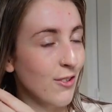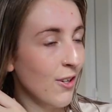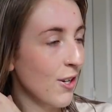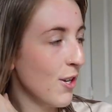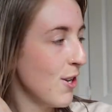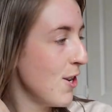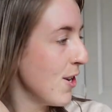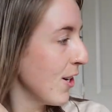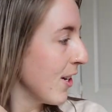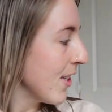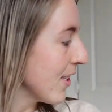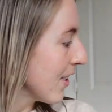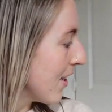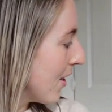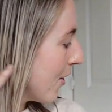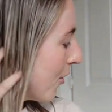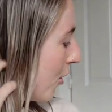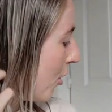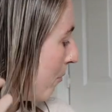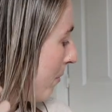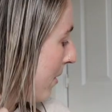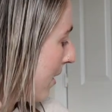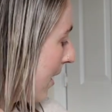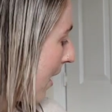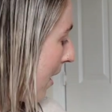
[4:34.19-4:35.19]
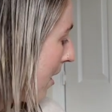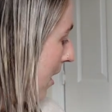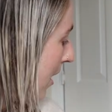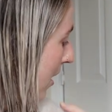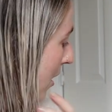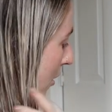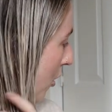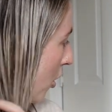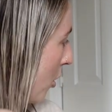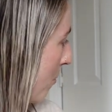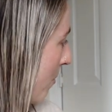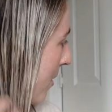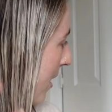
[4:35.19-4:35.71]
Right, Hugo's going to come in now. You're
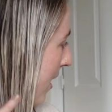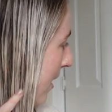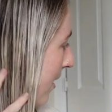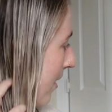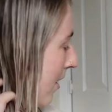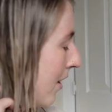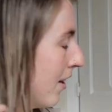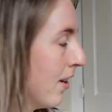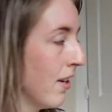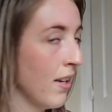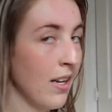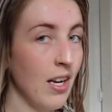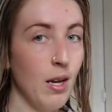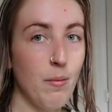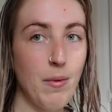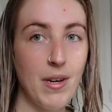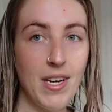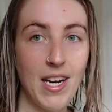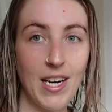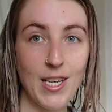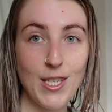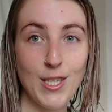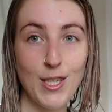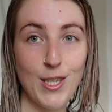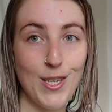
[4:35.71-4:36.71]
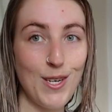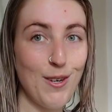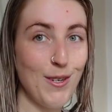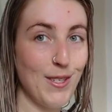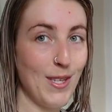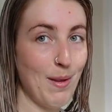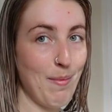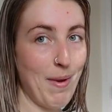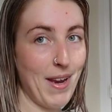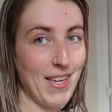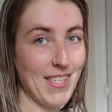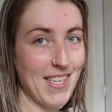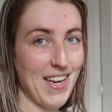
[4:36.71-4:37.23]
going to come in. I mean, excuse
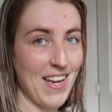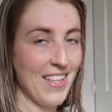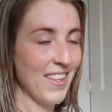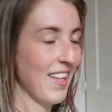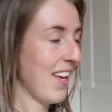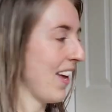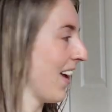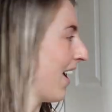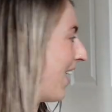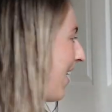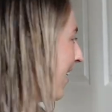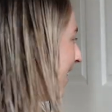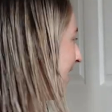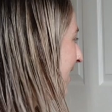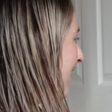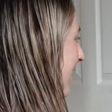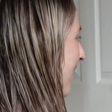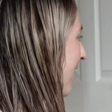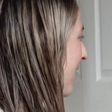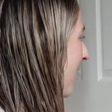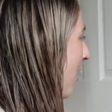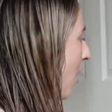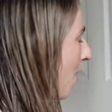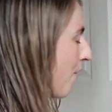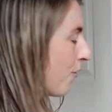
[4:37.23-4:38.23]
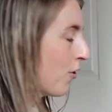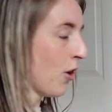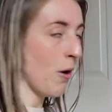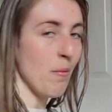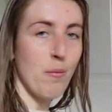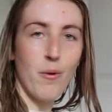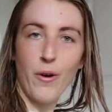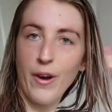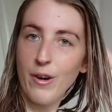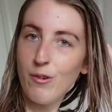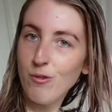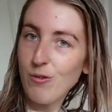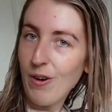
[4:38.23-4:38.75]
the mess out there. I've got
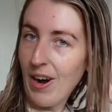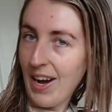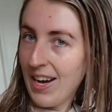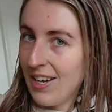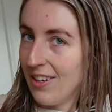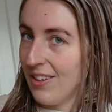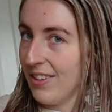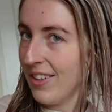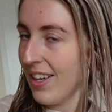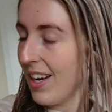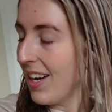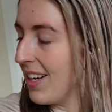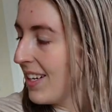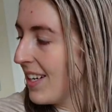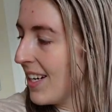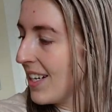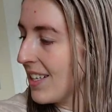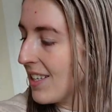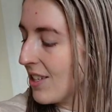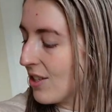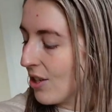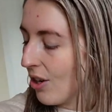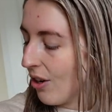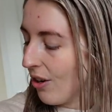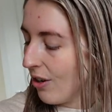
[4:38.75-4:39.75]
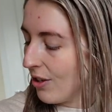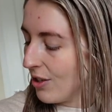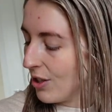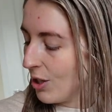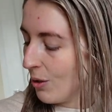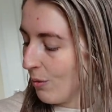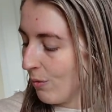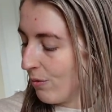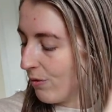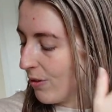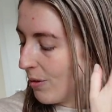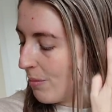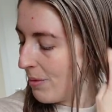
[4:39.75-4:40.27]
my rail that I need to tidy
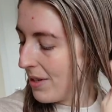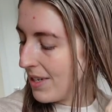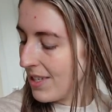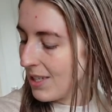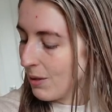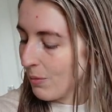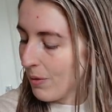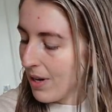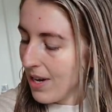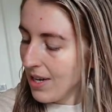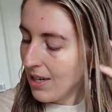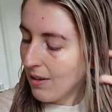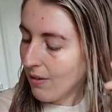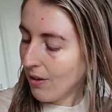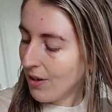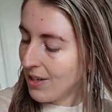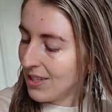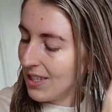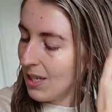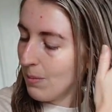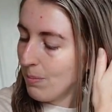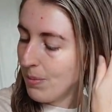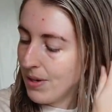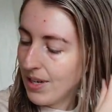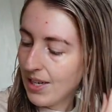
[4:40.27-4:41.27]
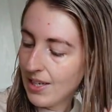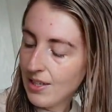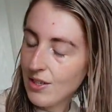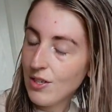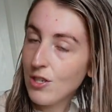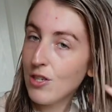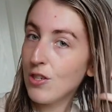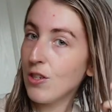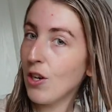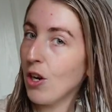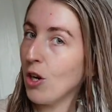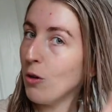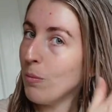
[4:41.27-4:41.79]
up from this week. I've honestly been
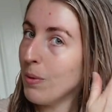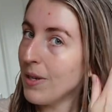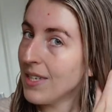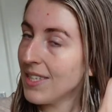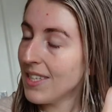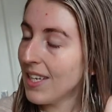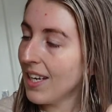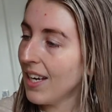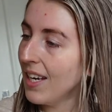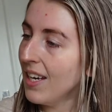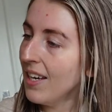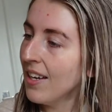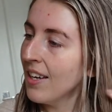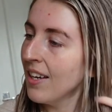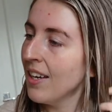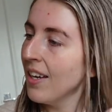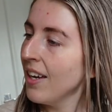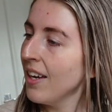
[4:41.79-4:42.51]
so busy.